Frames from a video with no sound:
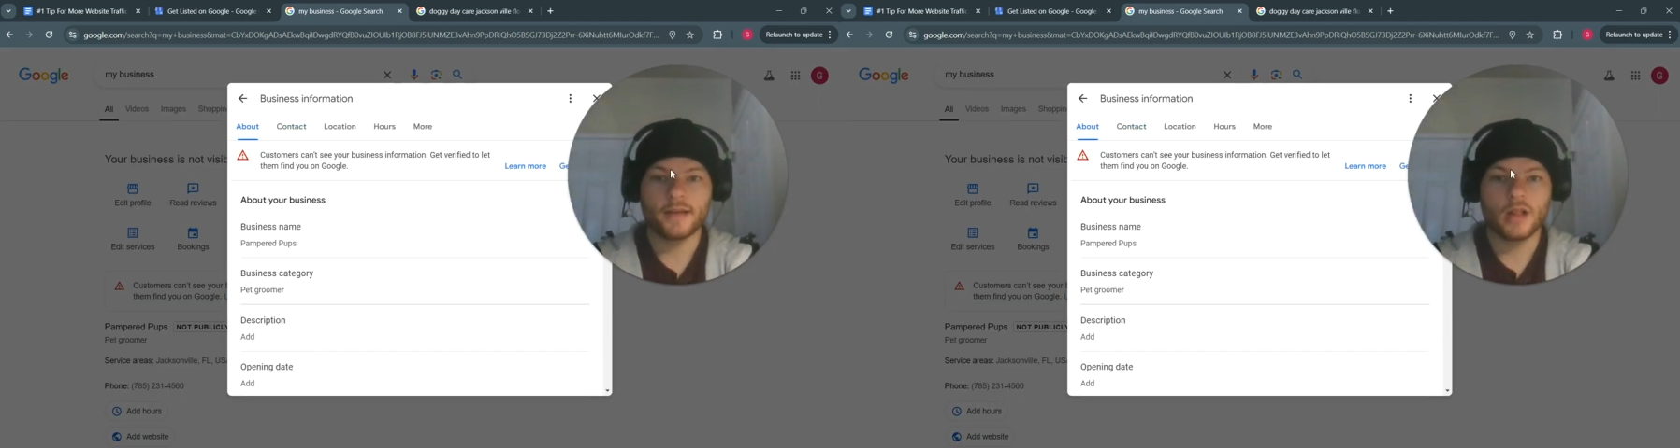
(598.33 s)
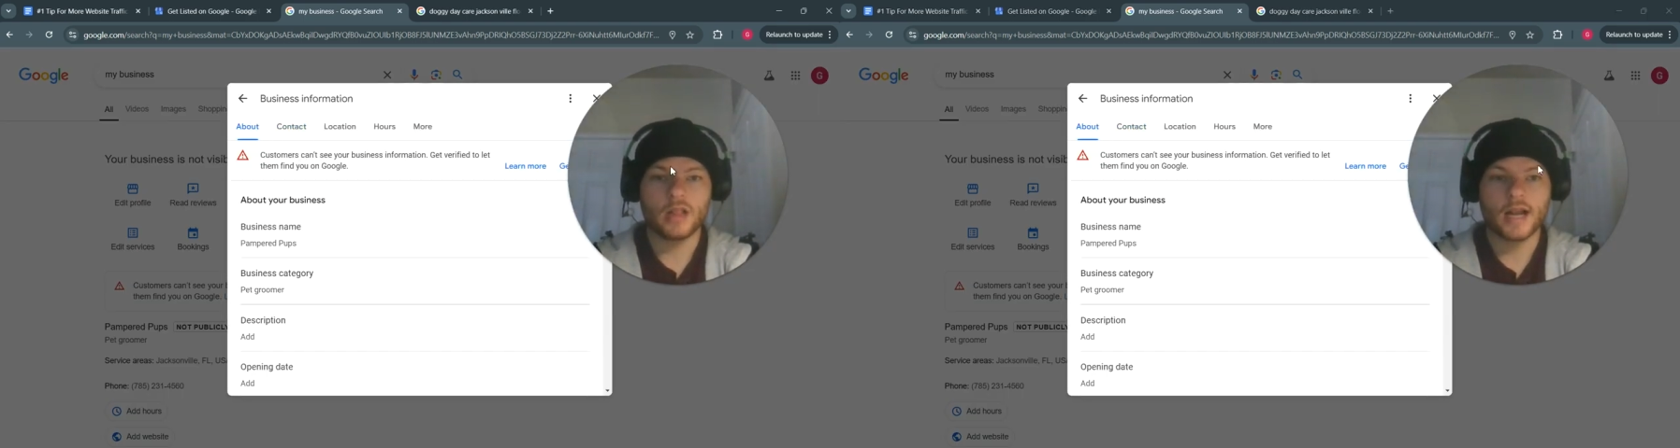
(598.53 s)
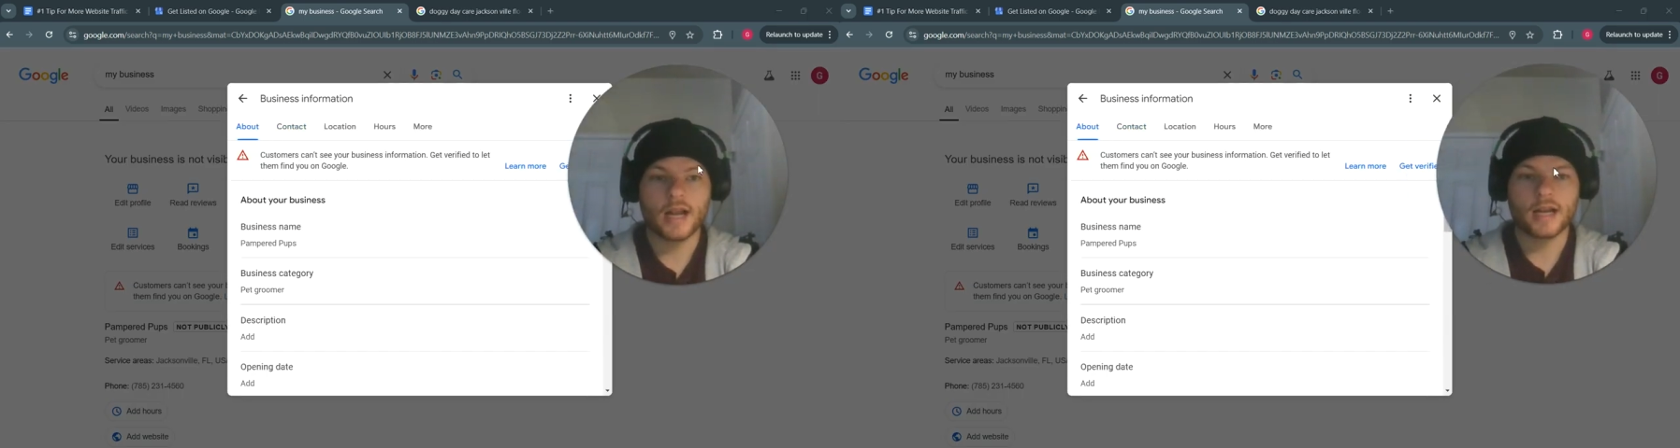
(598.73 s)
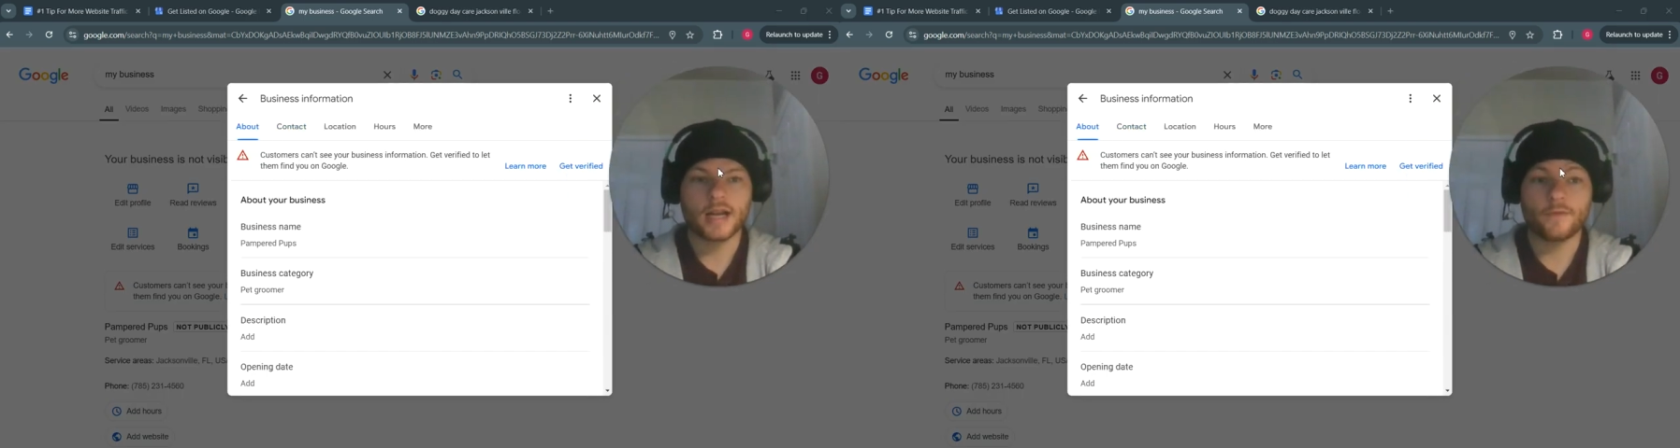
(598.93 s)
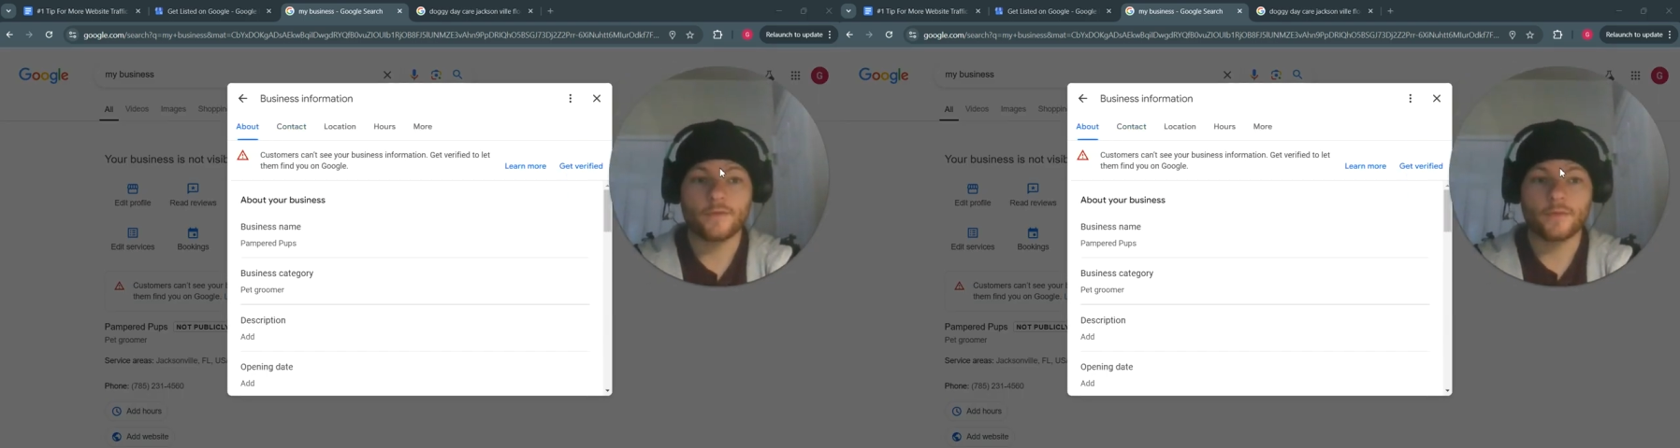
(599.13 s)
a lot of the
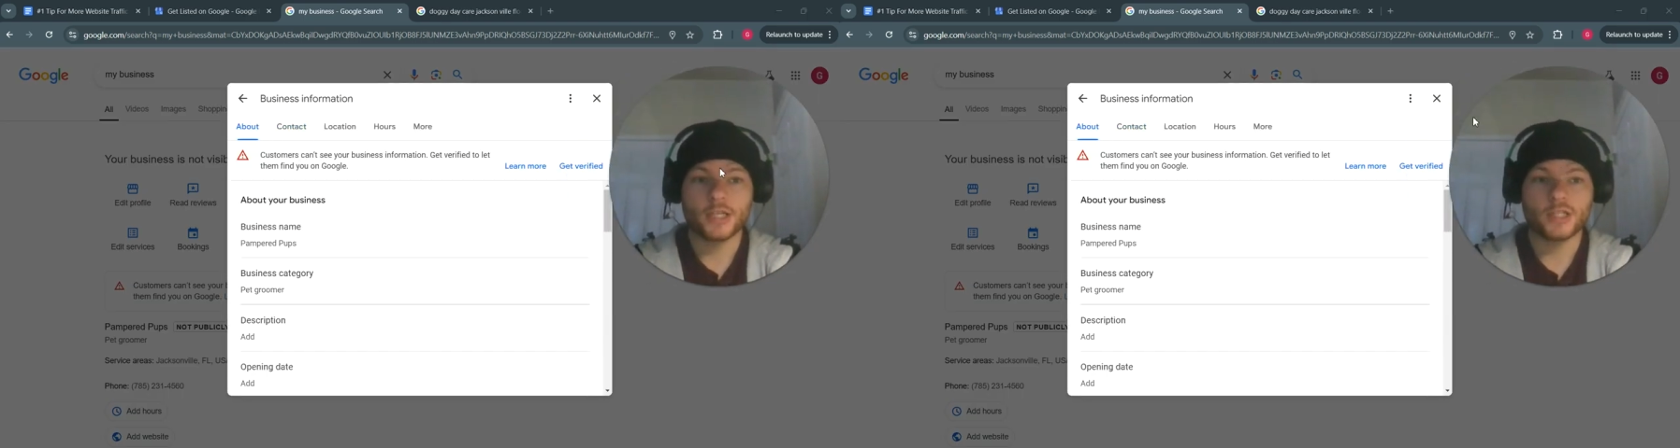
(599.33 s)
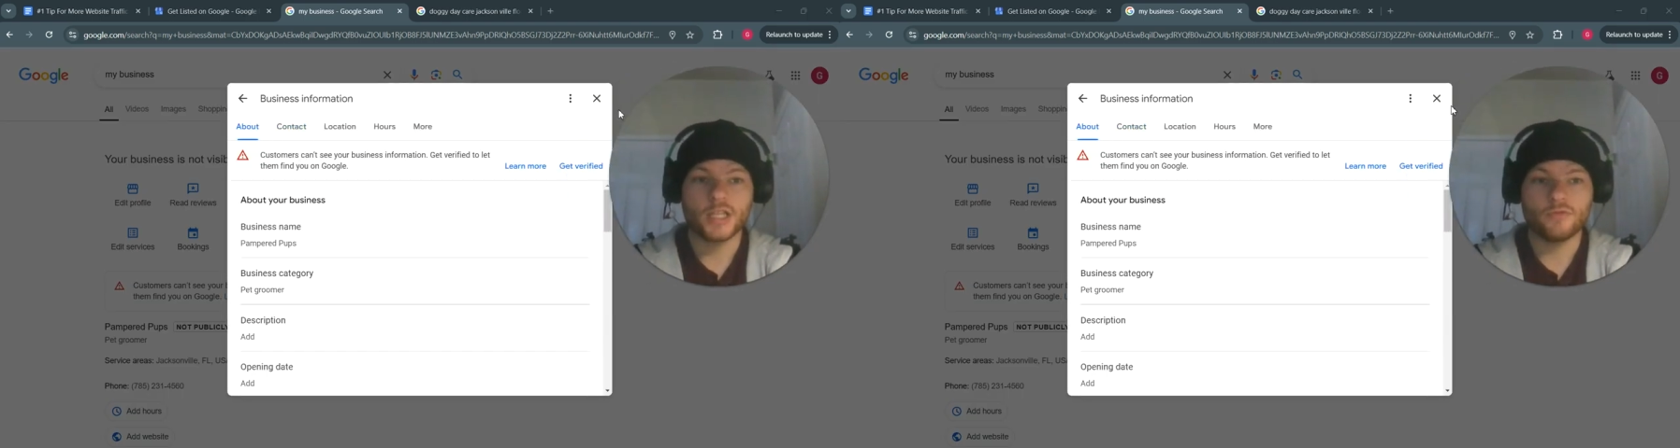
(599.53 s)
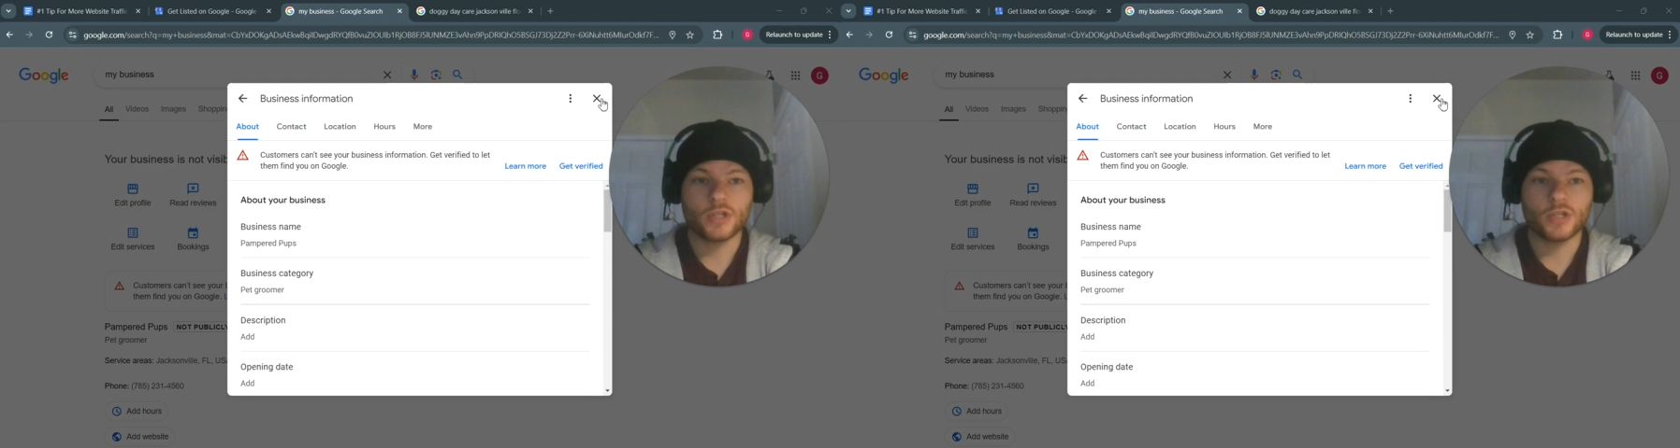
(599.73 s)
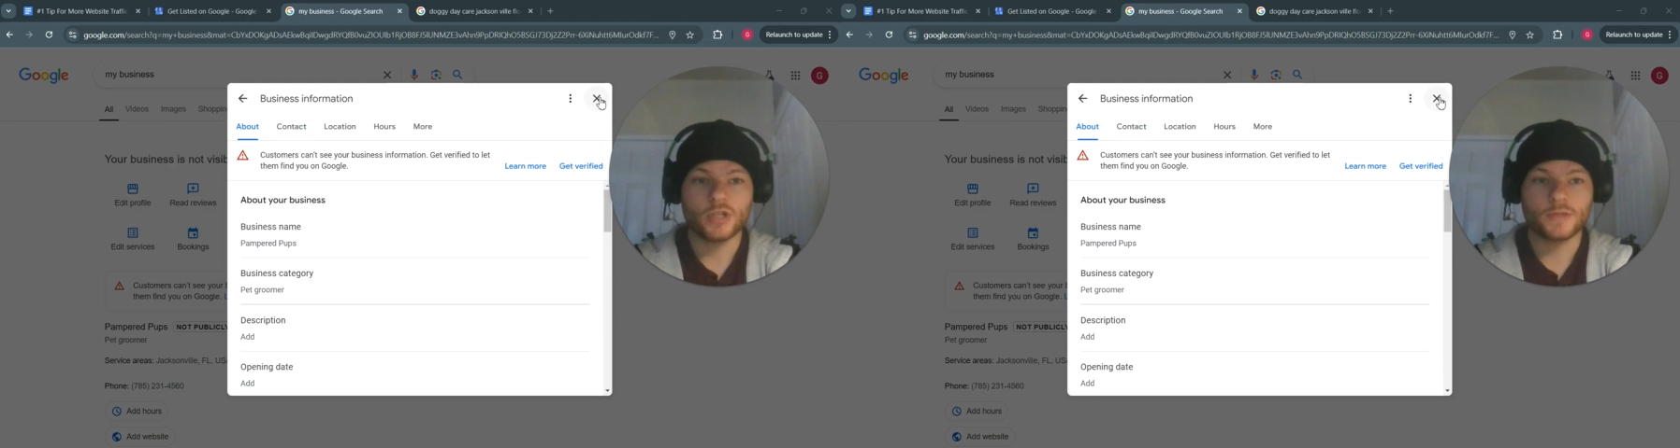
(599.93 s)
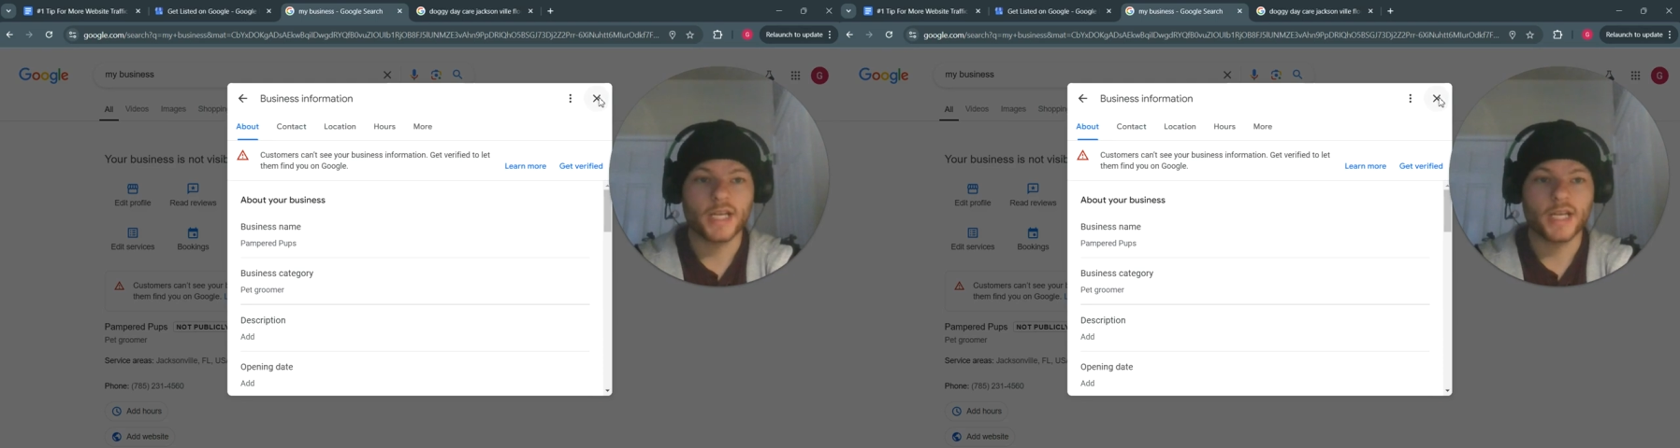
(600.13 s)
information that you just put